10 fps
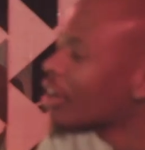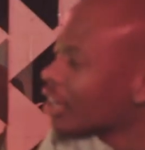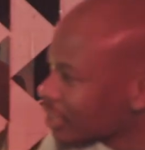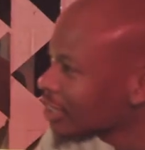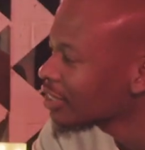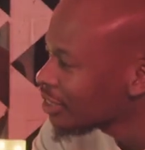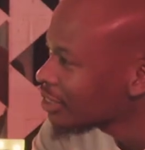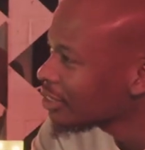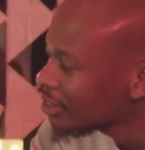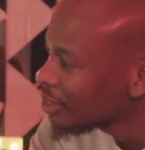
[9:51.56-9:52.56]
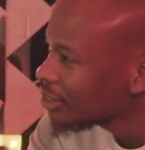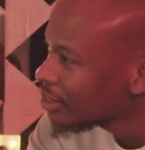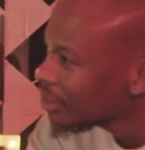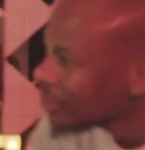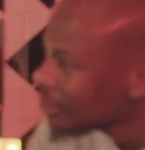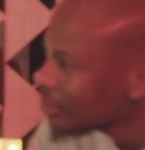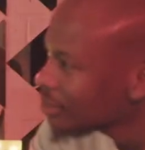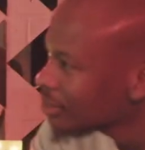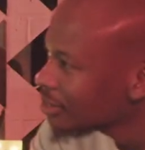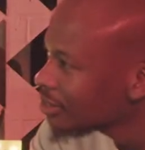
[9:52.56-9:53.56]
that guy used to fly from
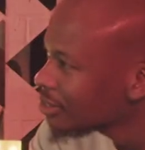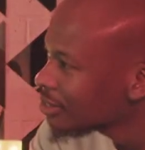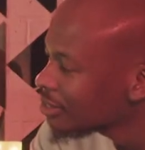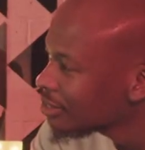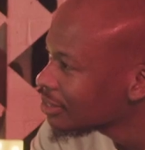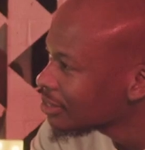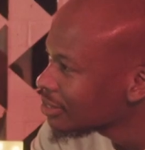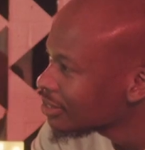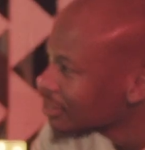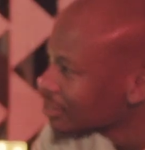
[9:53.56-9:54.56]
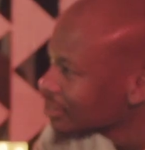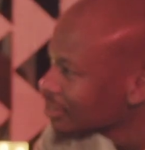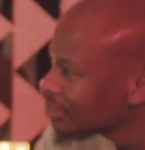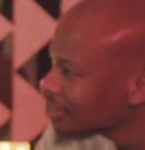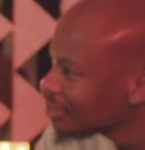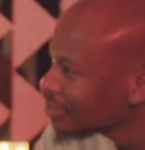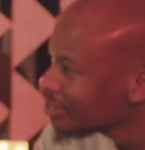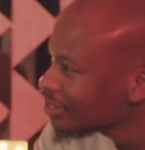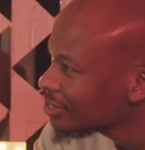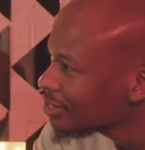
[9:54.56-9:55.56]
Europe to come here
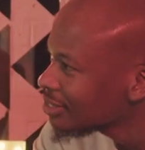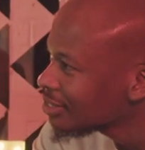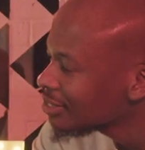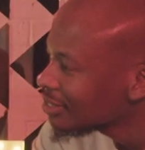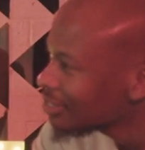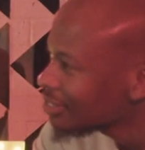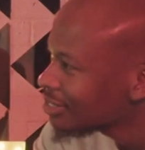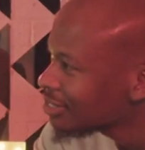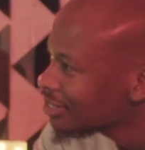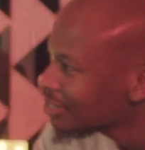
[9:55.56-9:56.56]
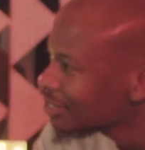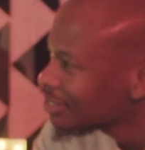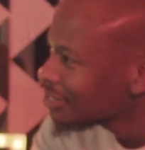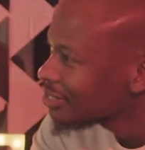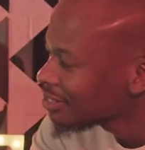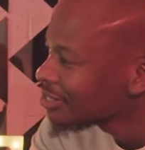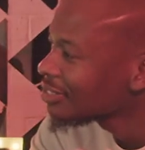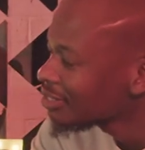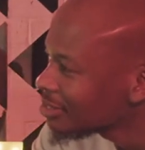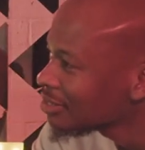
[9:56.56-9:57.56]
in Shongo
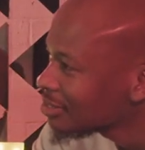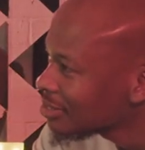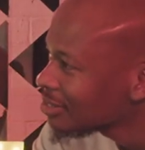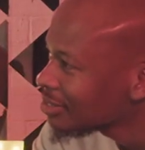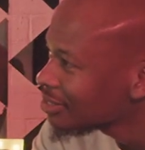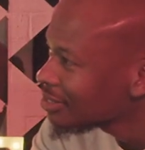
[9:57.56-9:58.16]
and check